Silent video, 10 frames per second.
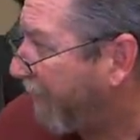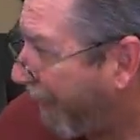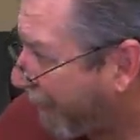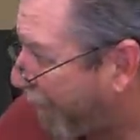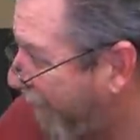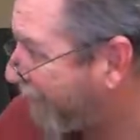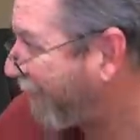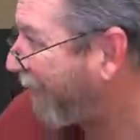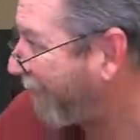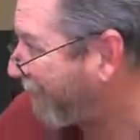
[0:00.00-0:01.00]
at
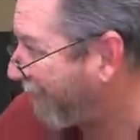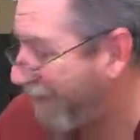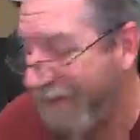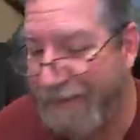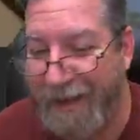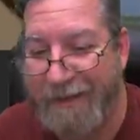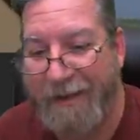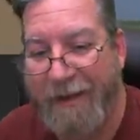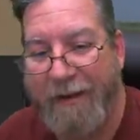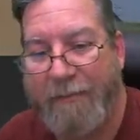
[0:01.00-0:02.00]

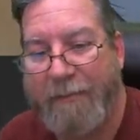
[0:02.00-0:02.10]
creatureartteacher.com.